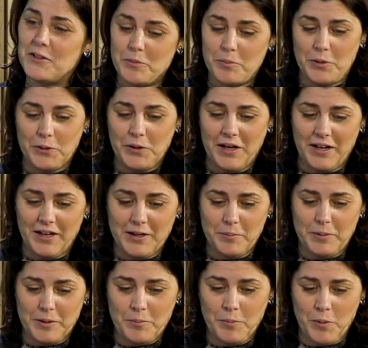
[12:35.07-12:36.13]
the book a little
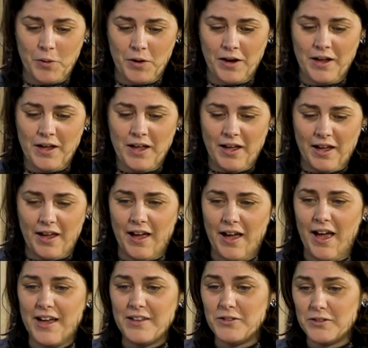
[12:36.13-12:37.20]
bit more. Uh,
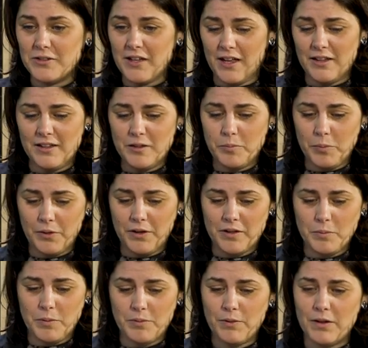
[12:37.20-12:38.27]
as you said, this book has
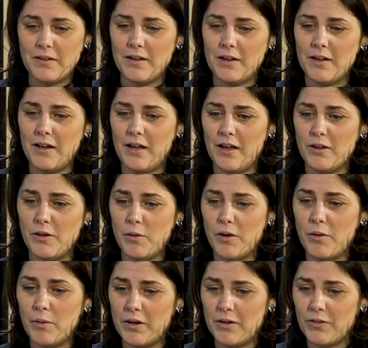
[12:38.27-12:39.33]
been written. Uh, you
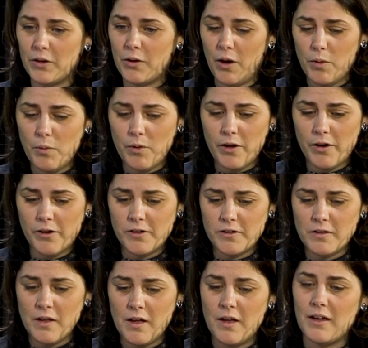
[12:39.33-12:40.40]
are one of the
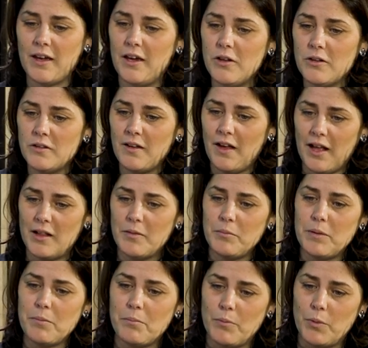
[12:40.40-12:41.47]
co-authors. Can you tell
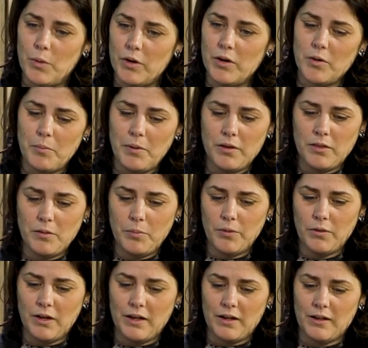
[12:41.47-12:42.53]
me more about the
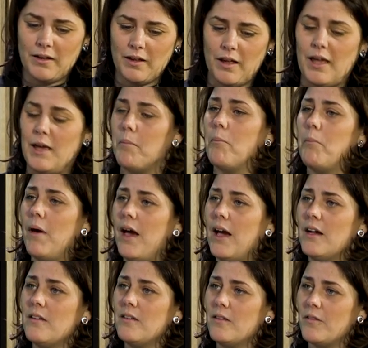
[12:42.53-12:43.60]
book and the
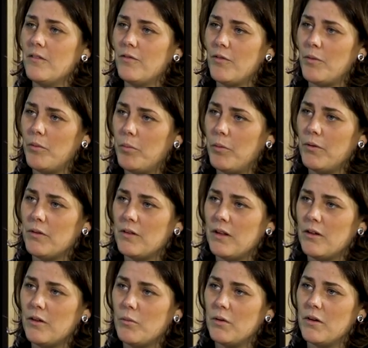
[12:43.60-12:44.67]
impact from the book
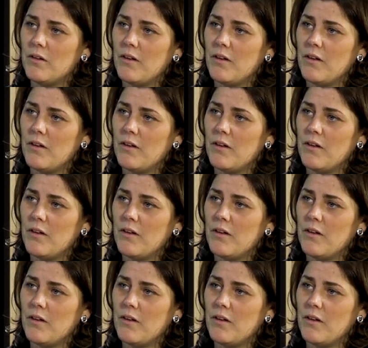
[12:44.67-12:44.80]
that you want to